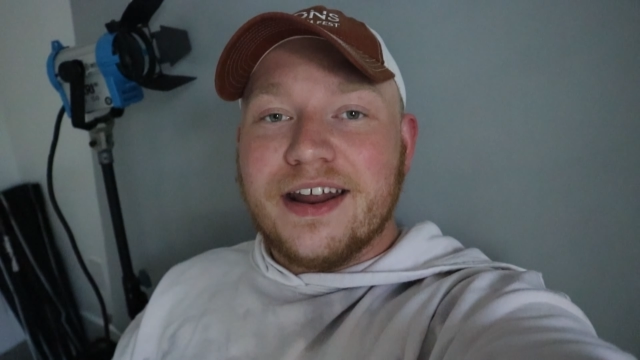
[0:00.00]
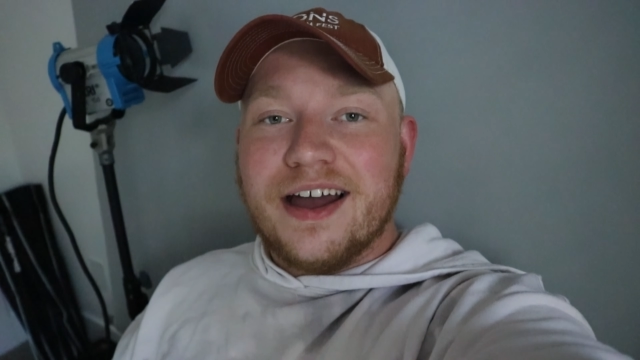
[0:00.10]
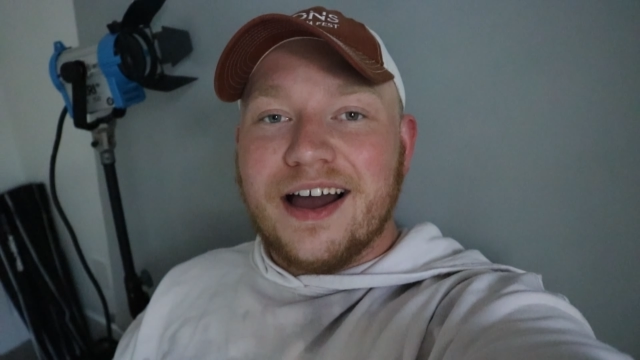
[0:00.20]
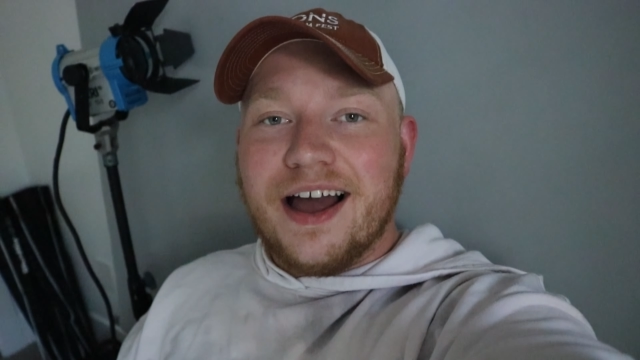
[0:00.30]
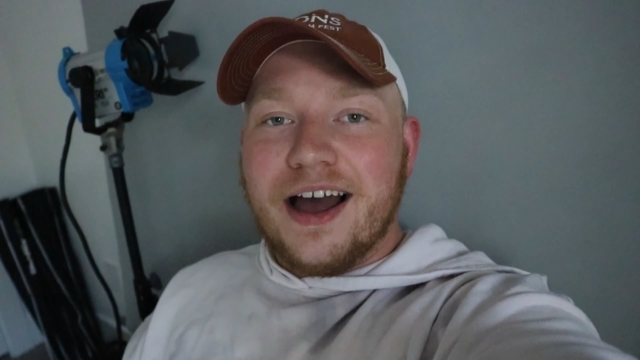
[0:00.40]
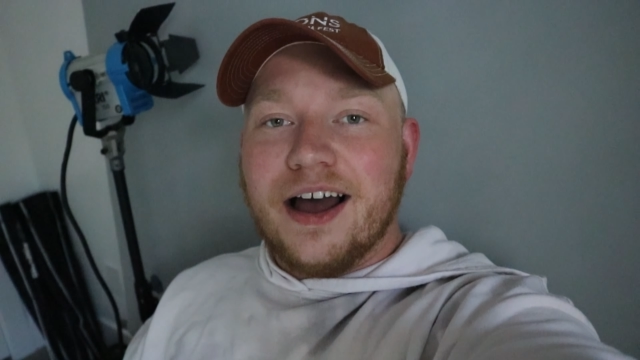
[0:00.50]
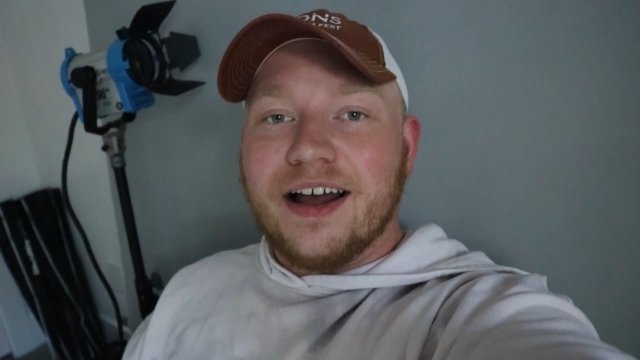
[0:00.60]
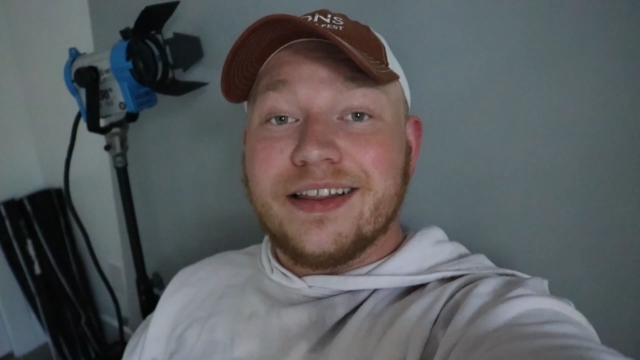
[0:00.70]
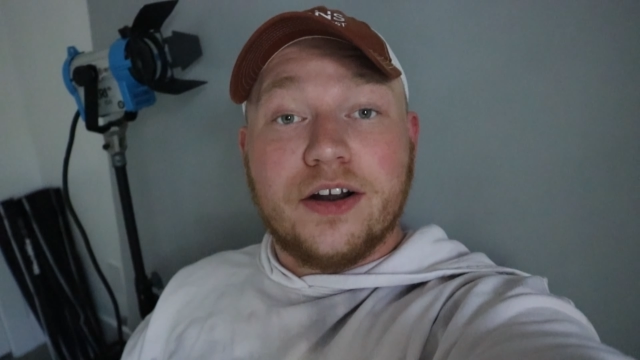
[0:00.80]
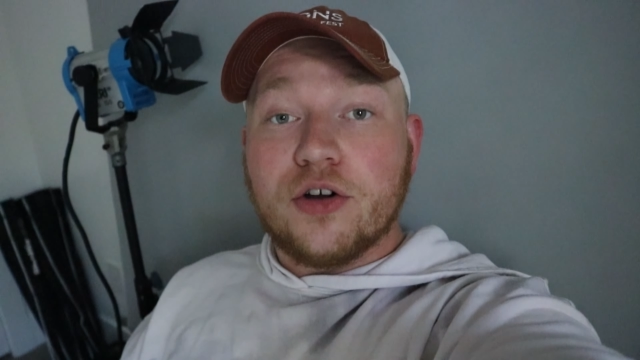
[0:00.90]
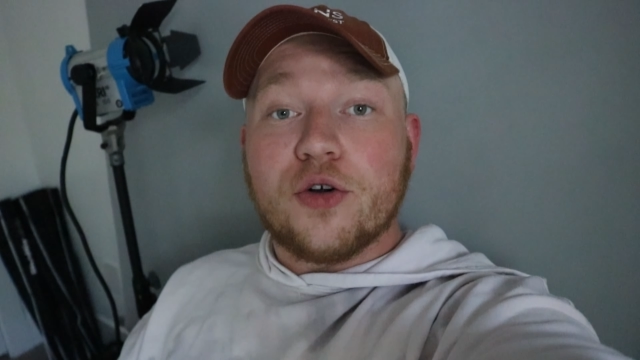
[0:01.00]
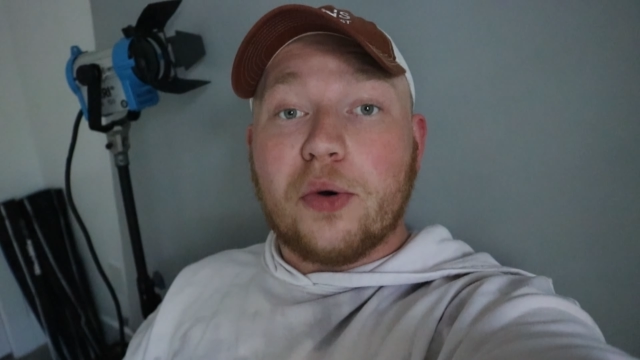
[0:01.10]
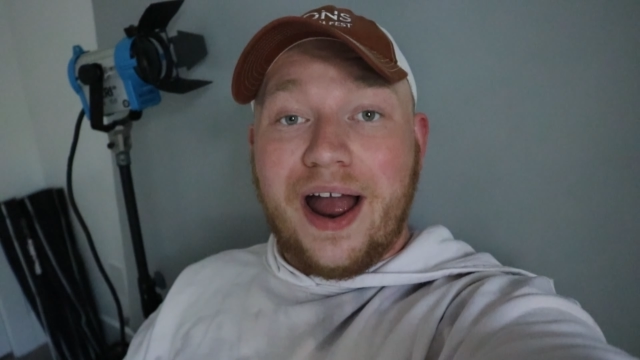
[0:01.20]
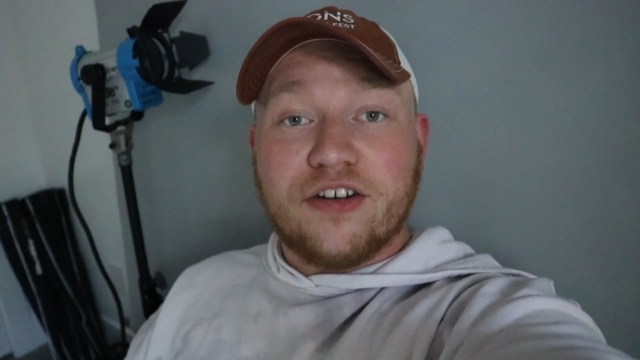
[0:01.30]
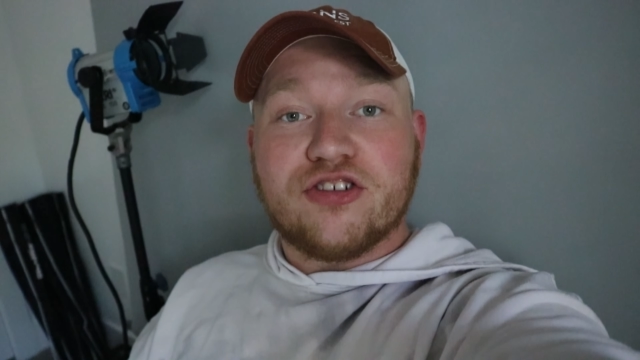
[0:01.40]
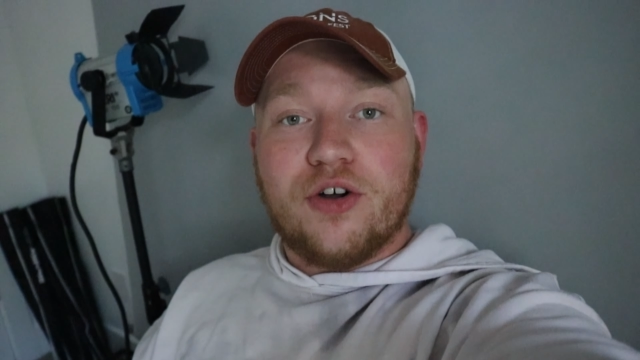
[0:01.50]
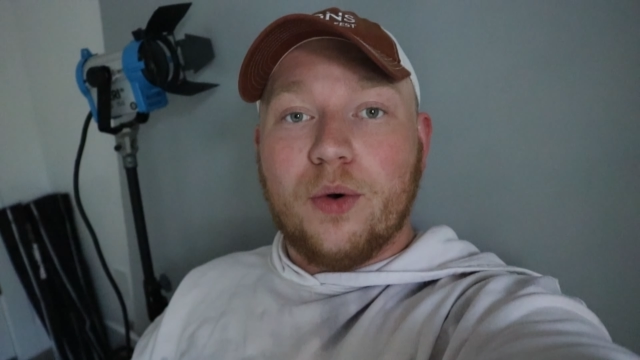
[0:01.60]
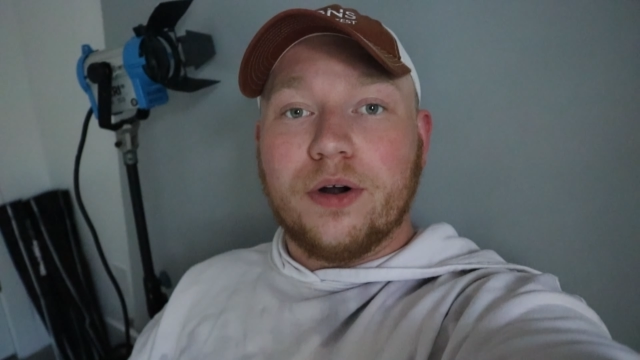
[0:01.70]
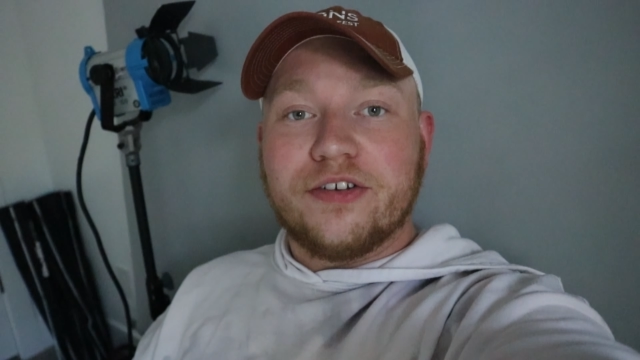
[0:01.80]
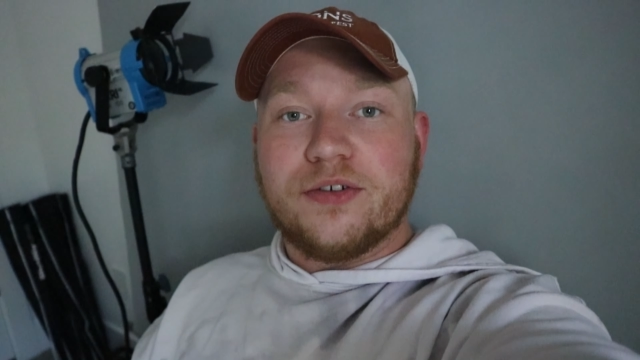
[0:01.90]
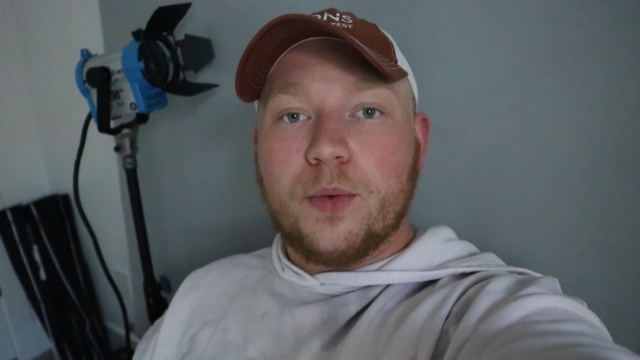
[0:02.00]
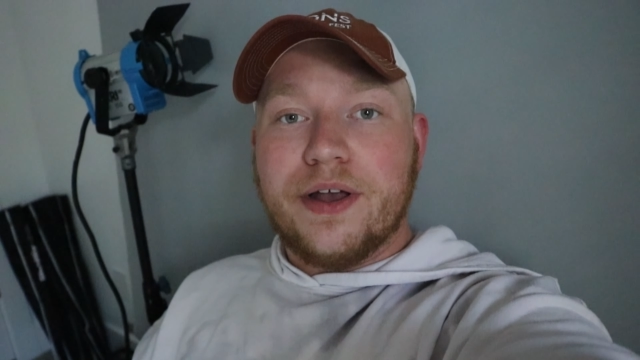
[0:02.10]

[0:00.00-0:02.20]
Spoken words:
a little crash course